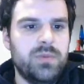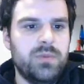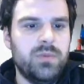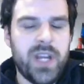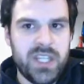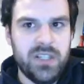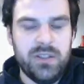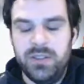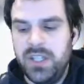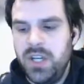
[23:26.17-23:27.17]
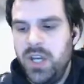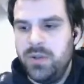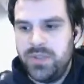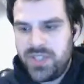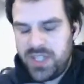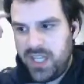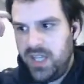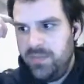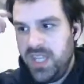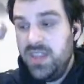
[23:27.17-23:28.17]
regularly knows,
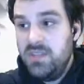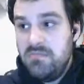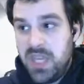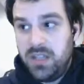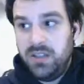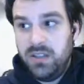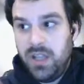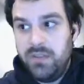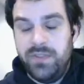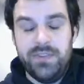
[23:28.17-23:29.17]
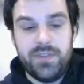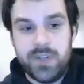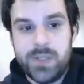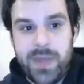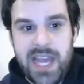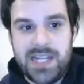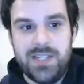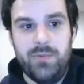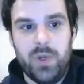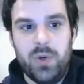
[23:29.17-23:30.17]
in the middle of the first pass
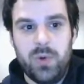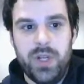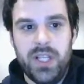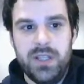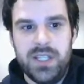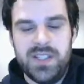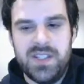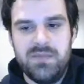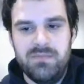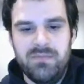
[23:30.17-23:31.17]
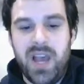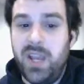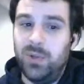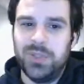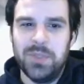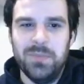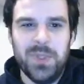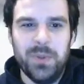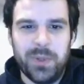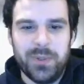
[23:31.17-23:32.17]
at recording this, my old
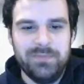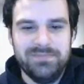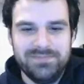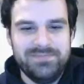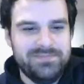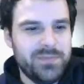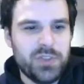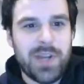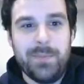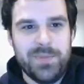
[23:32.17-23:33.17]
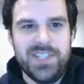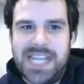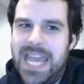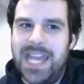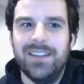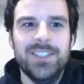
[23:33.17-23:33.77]
computer dropped dead.